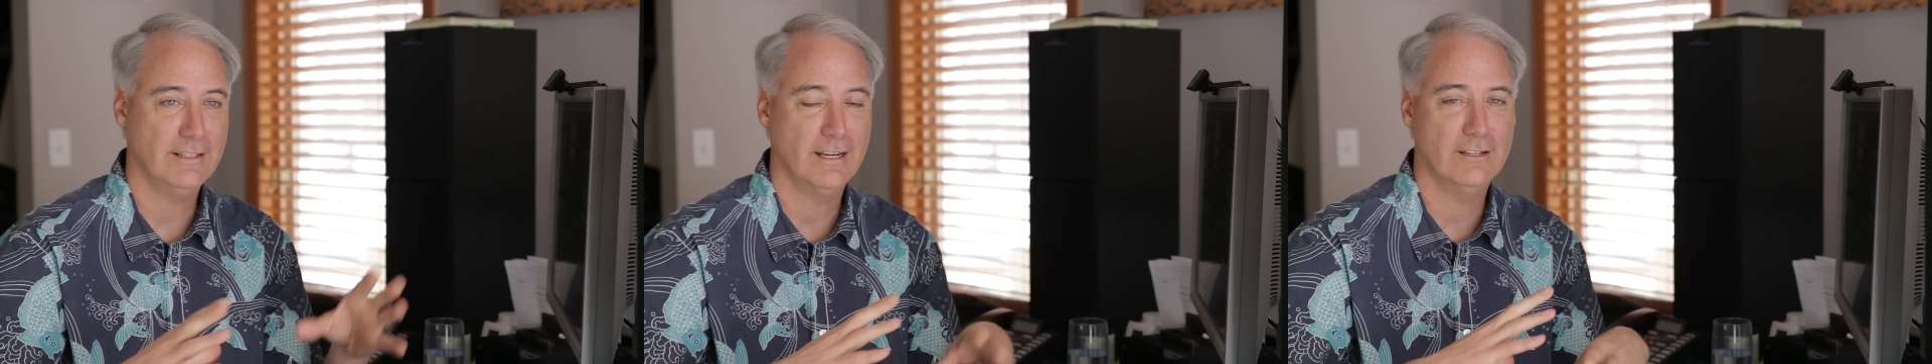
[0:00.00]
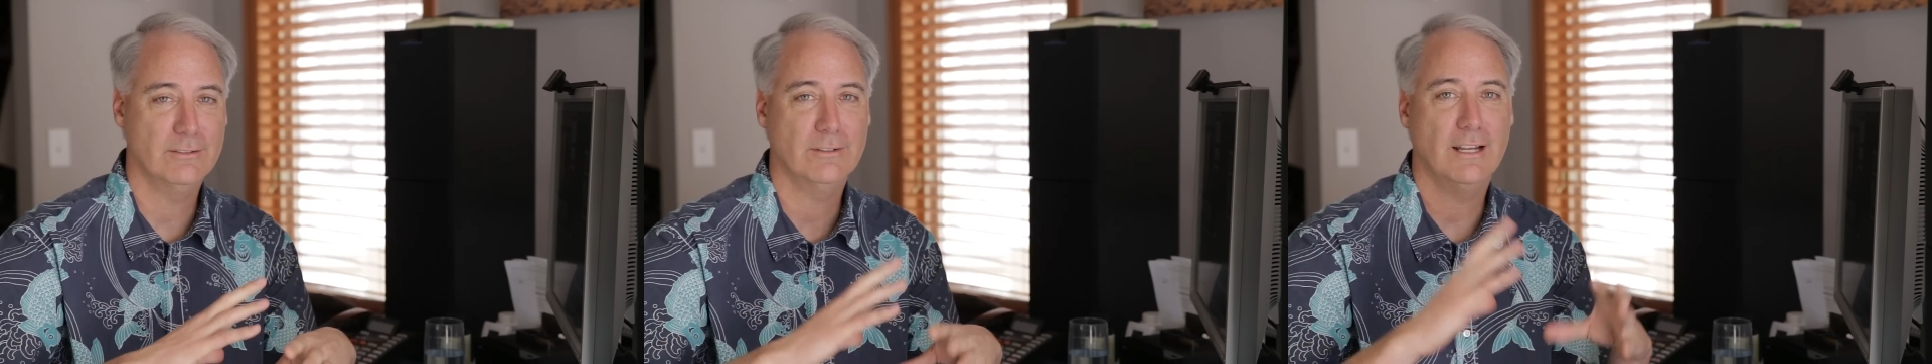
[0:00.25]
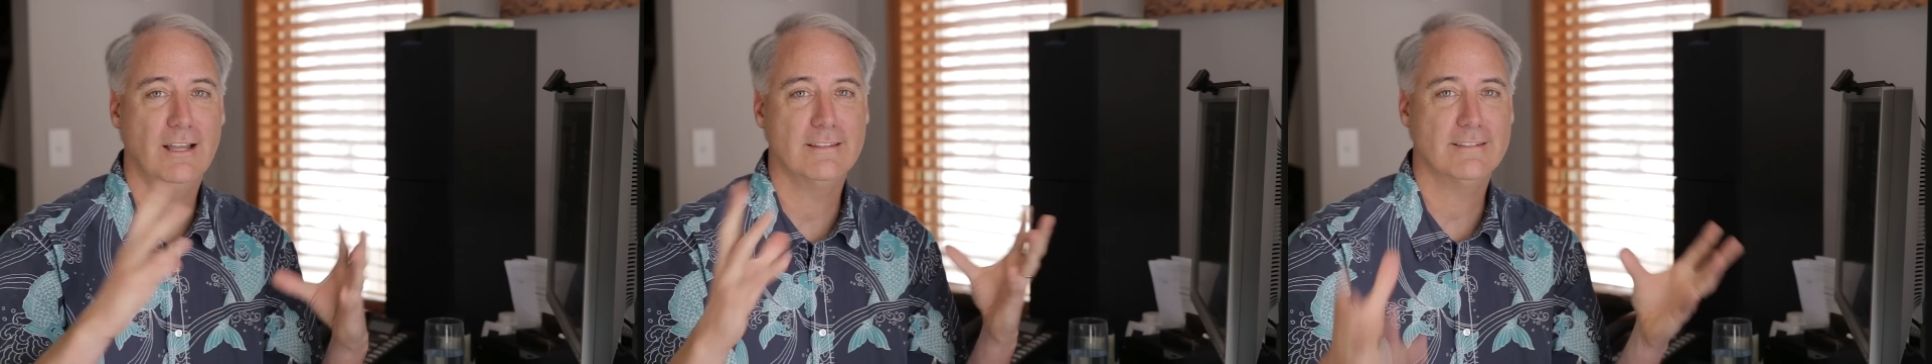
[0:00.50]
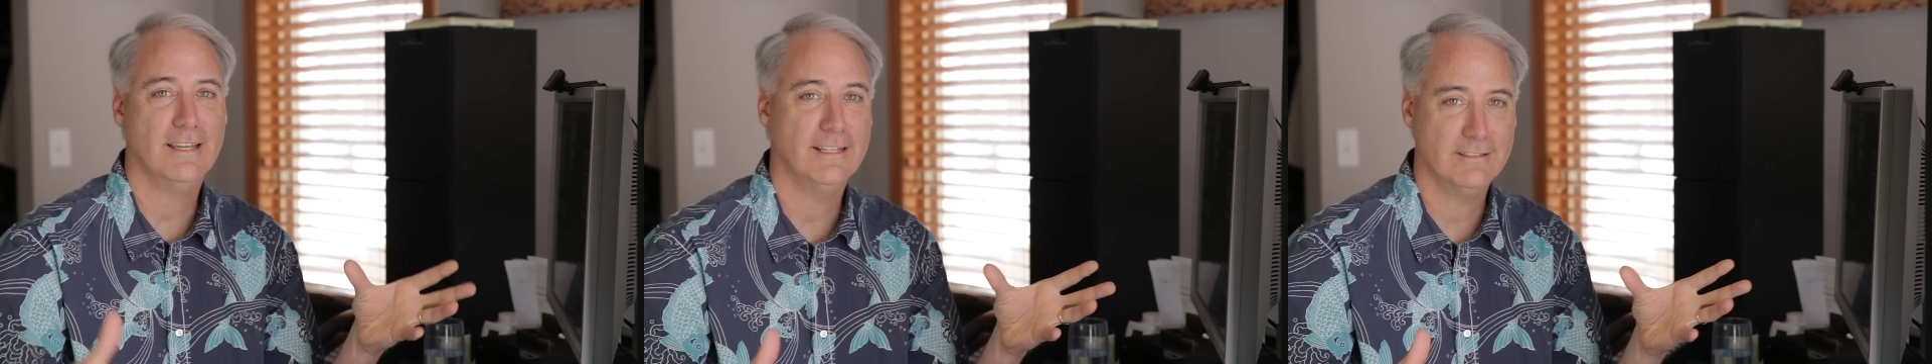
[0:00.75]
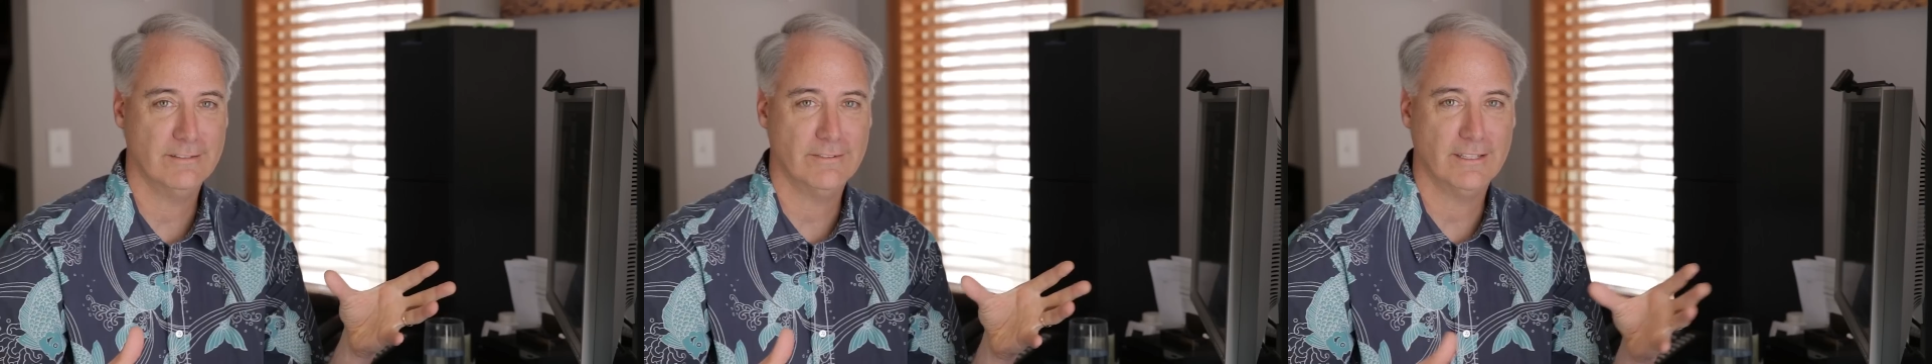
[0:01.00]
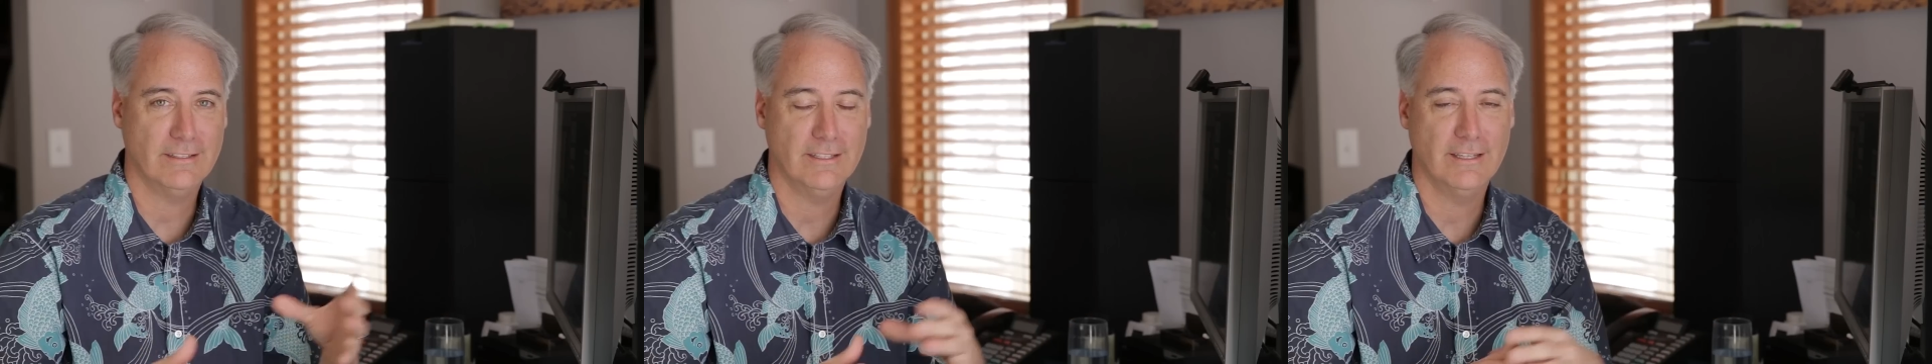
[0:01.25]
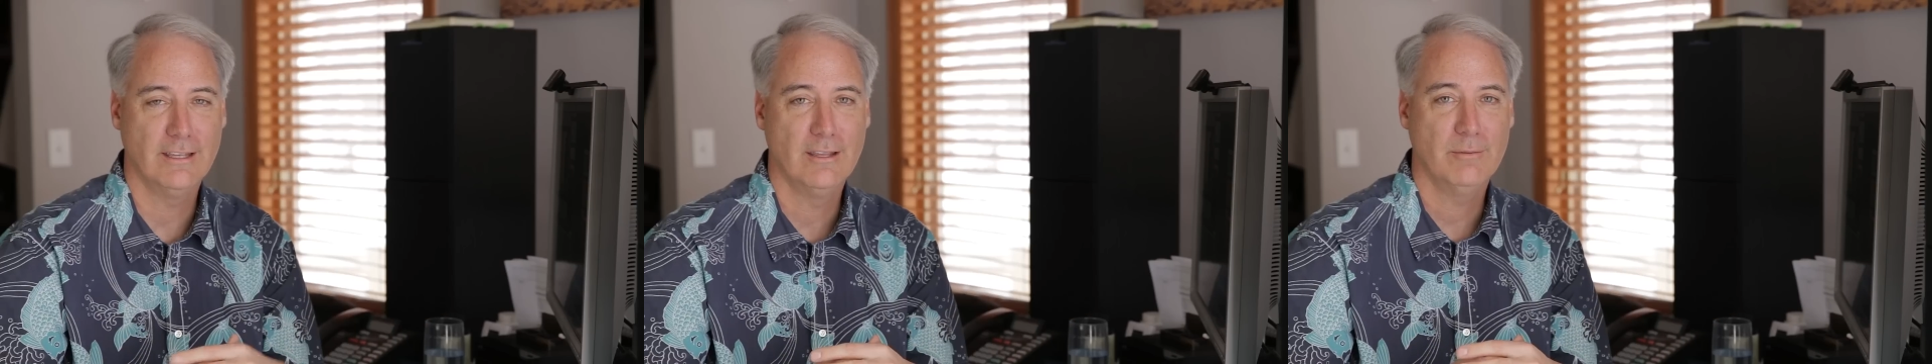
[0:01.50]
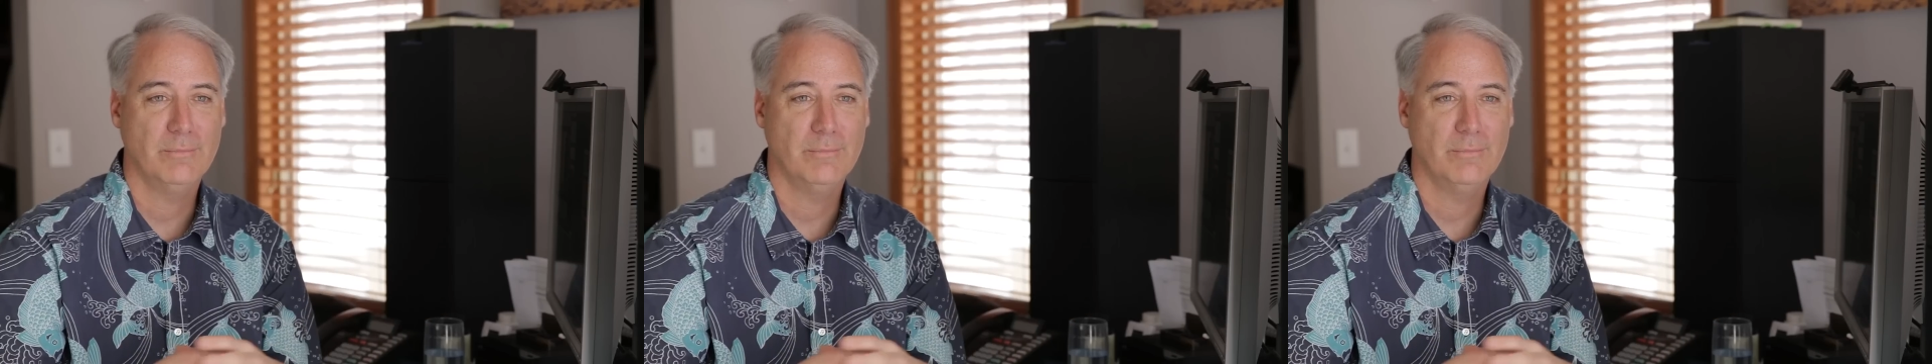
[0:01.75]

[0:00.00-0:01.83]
I'm gonna do it unscientifically,